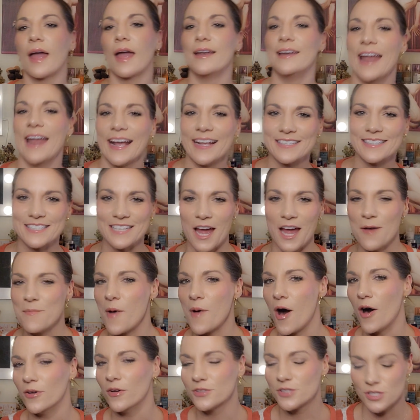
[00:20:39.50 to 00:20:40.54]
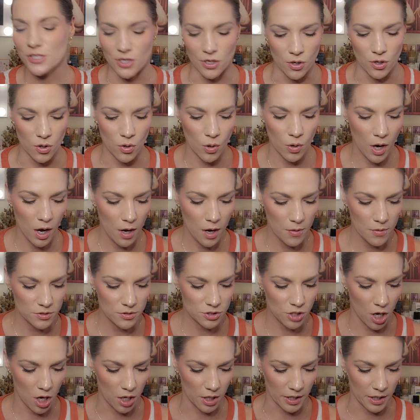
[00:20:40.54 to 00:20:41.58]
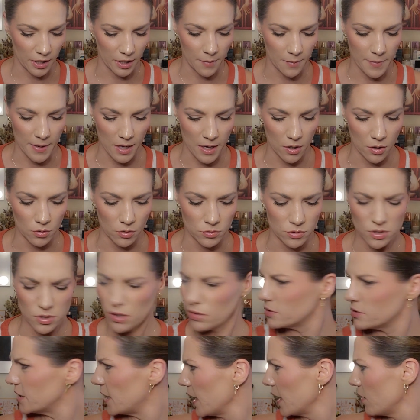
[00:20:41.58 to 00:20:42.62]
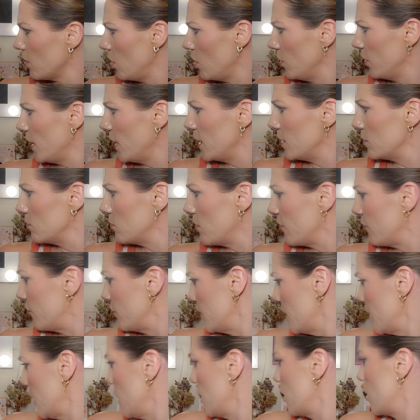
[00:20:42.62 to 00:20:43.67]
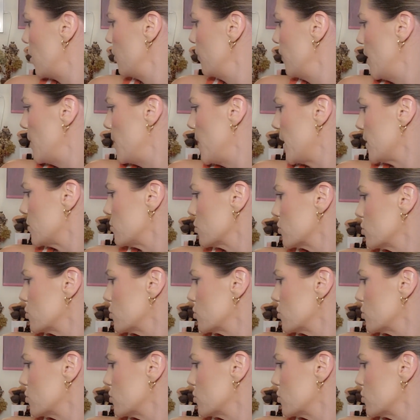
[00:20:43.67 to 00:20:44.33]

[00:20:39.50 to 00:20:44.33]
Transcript: Next up, also talking about, did I call that? I feel like I called that Patrick